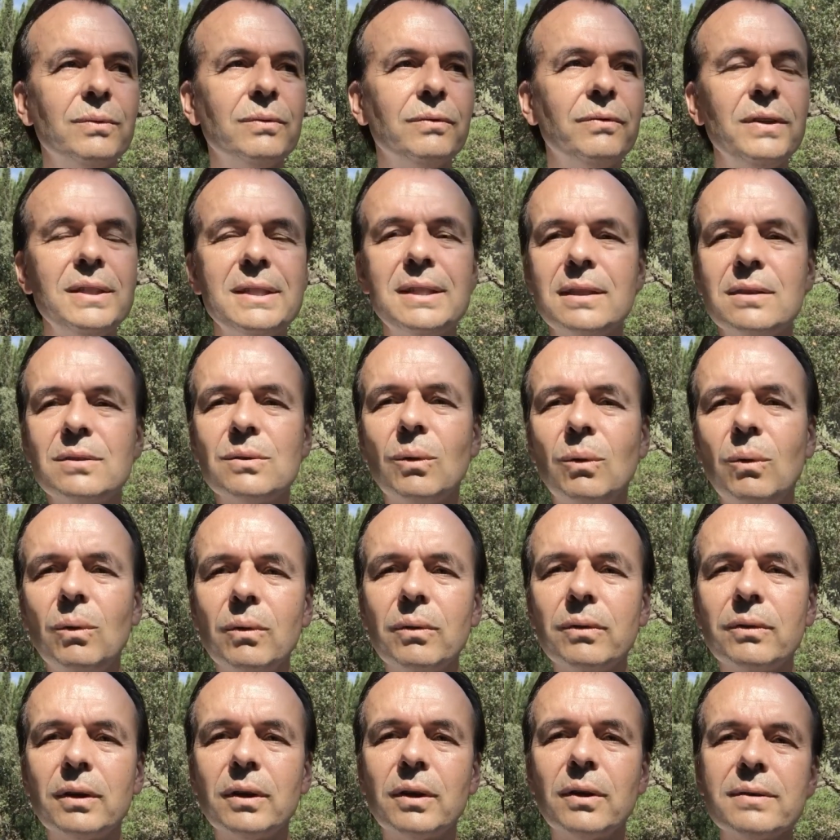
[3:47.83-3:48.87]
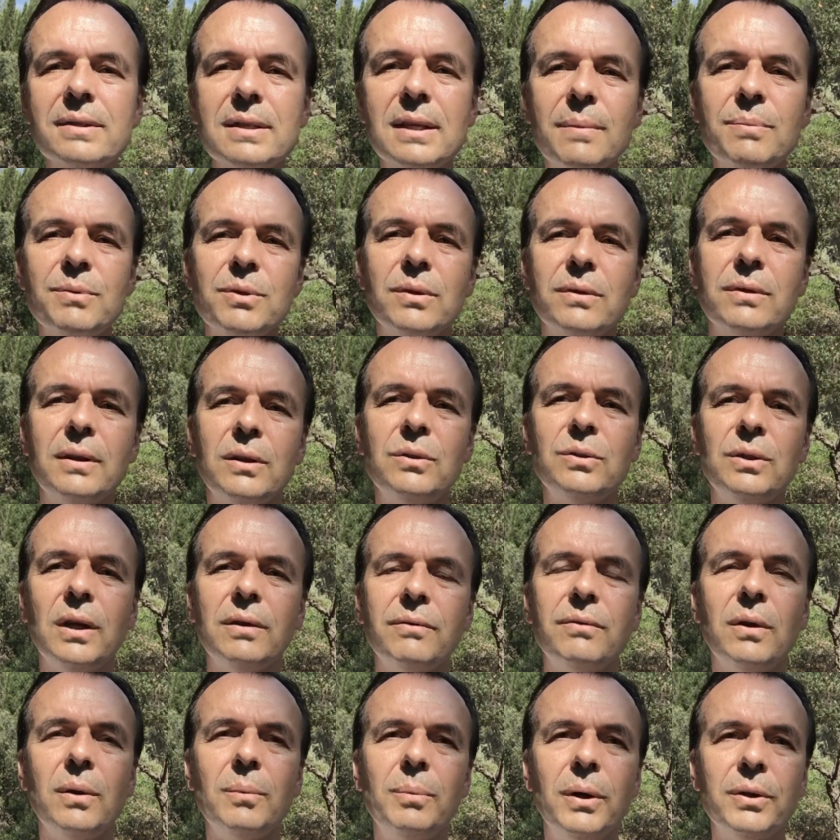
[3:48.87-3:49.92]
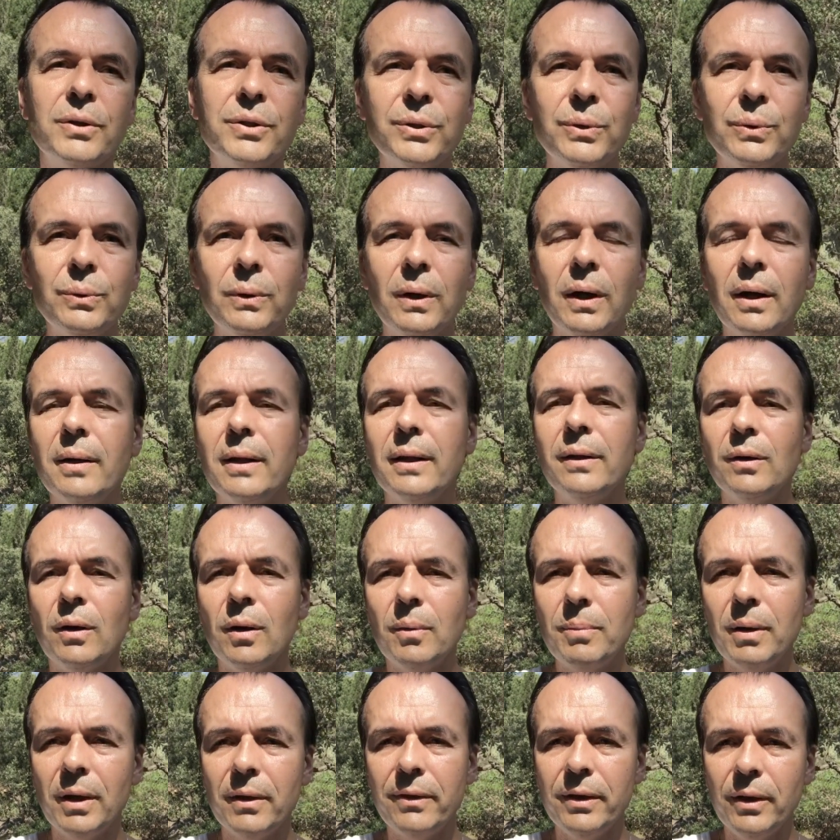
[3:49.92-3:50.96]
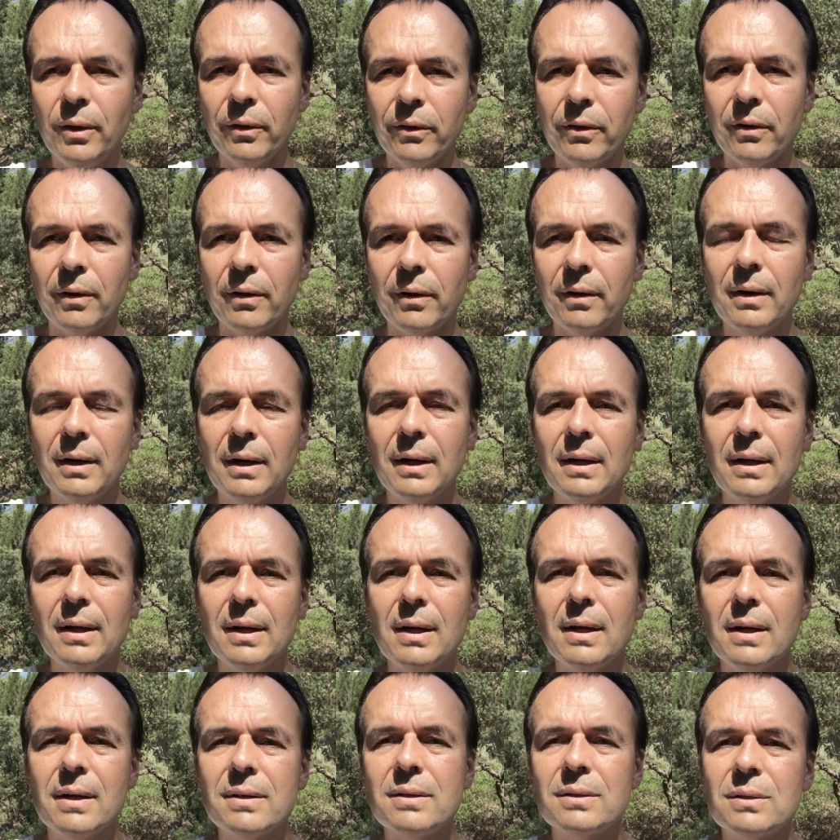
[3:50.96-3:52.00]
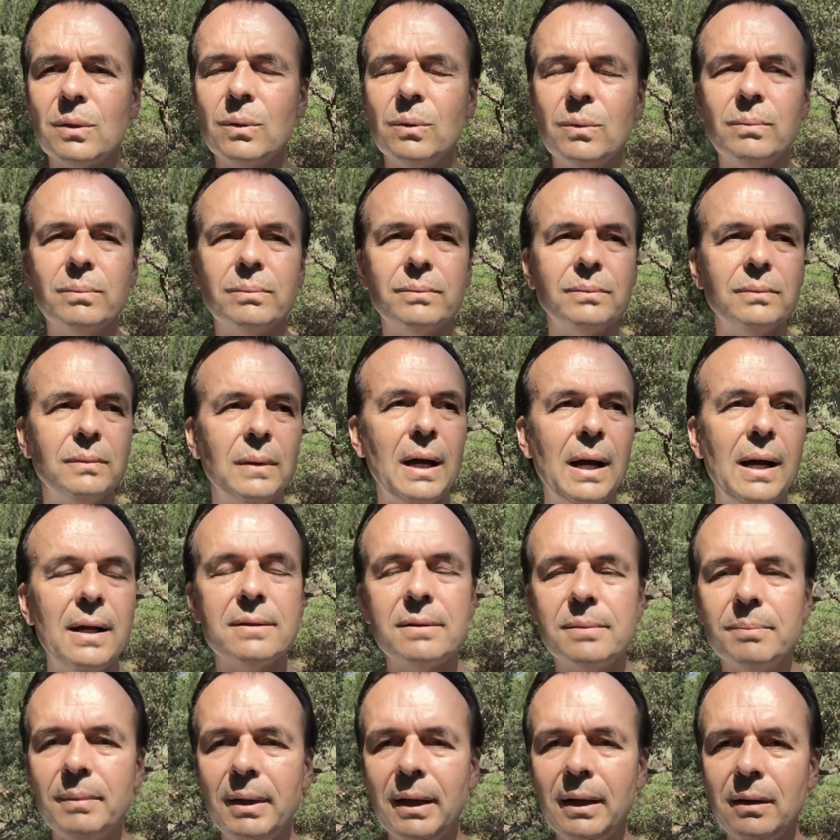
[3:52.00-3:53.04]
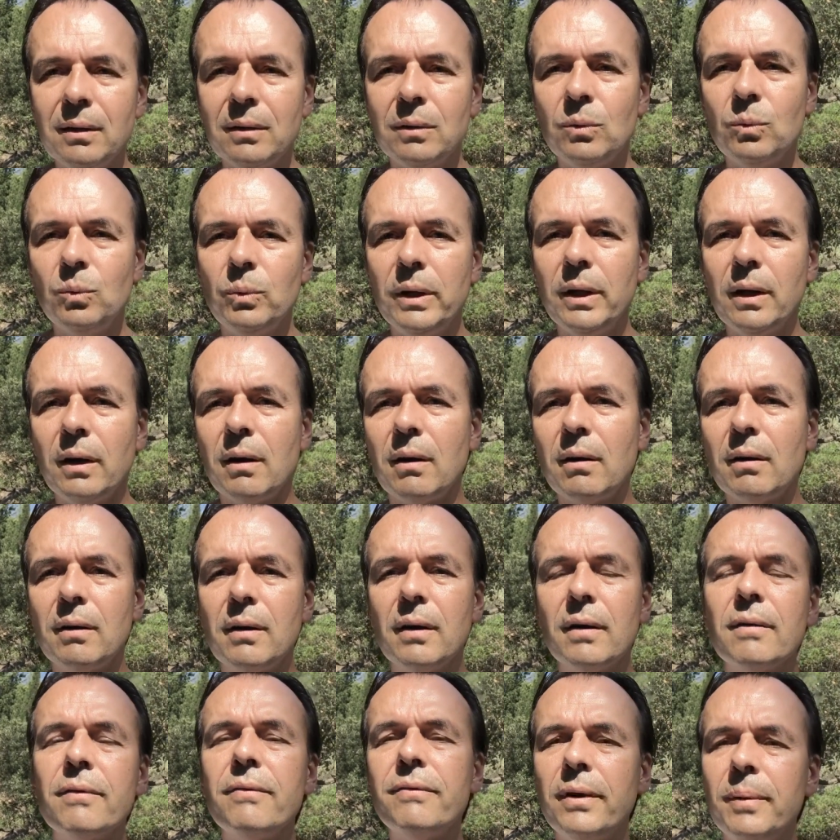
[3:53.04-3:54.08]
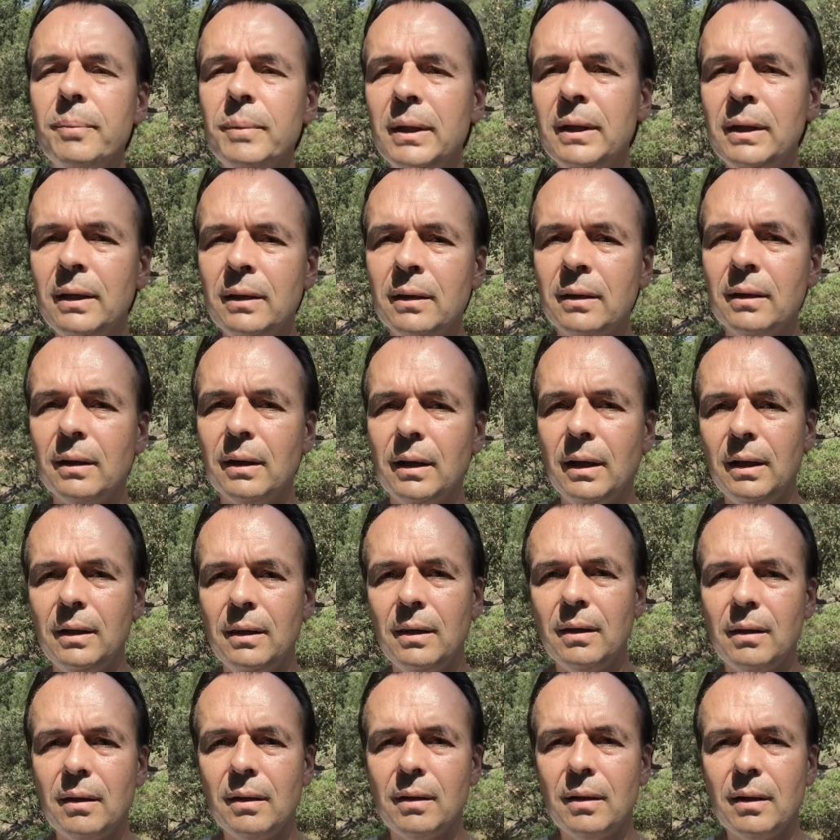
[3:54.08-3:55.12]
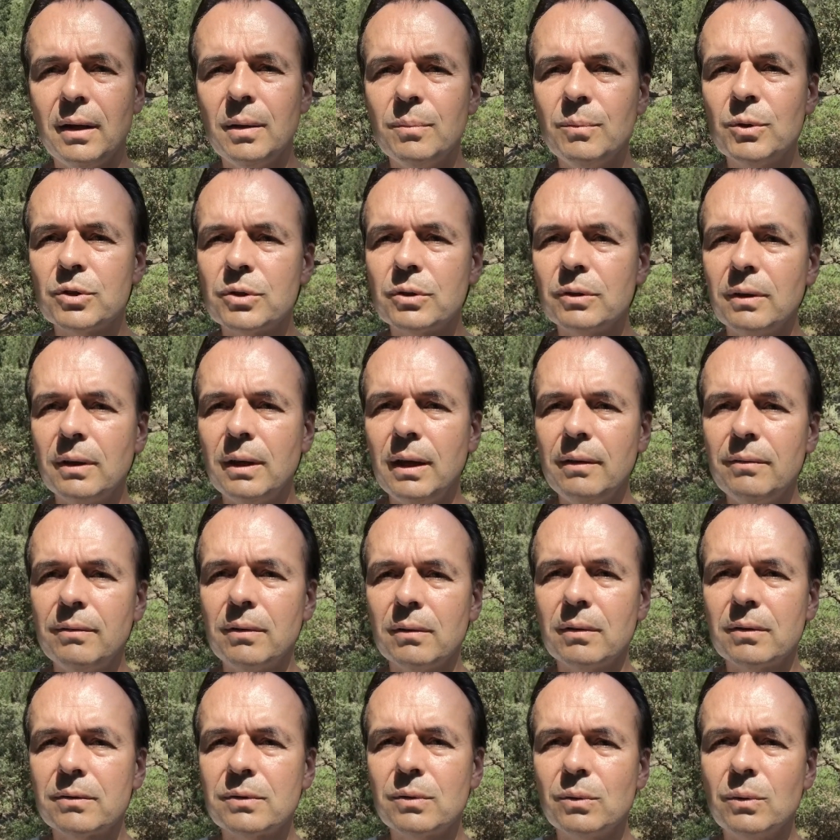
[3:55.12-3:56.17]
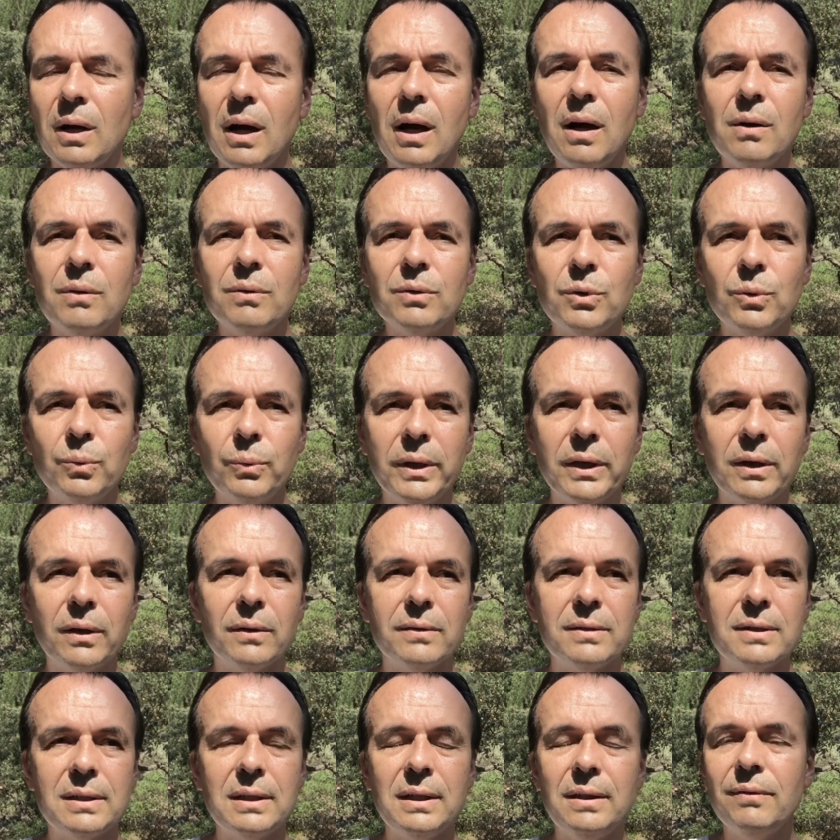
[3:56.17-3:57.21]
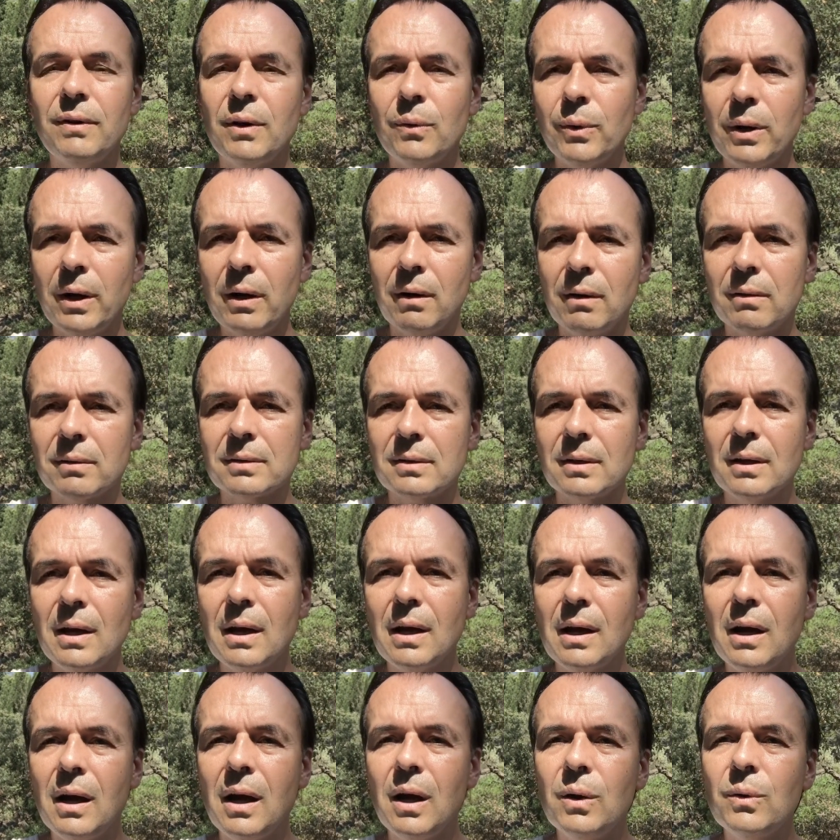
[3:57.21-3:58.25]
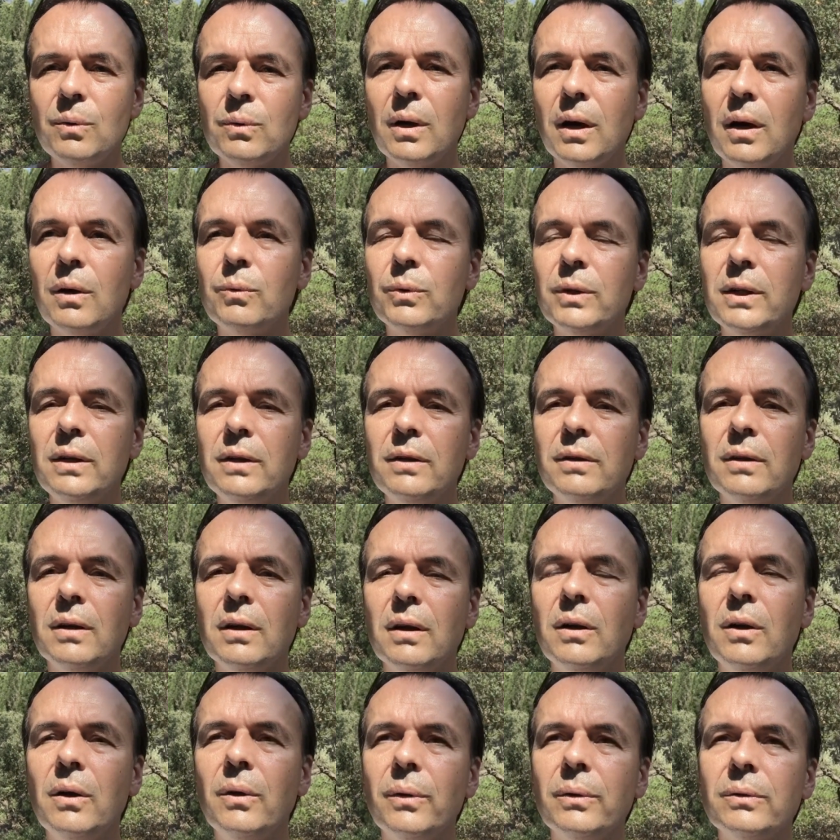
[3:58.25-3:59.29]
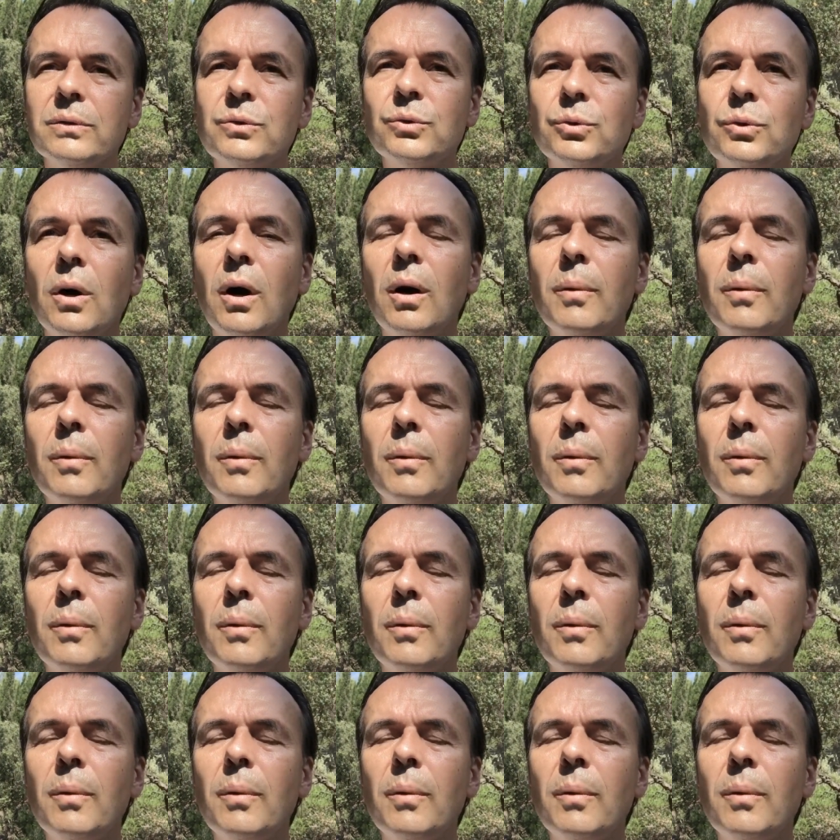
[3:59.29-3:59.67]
visit all the conception that you have about you and about the other. So as men, we are feminine in the emotional level. So how do we conceive our heart? How we learn to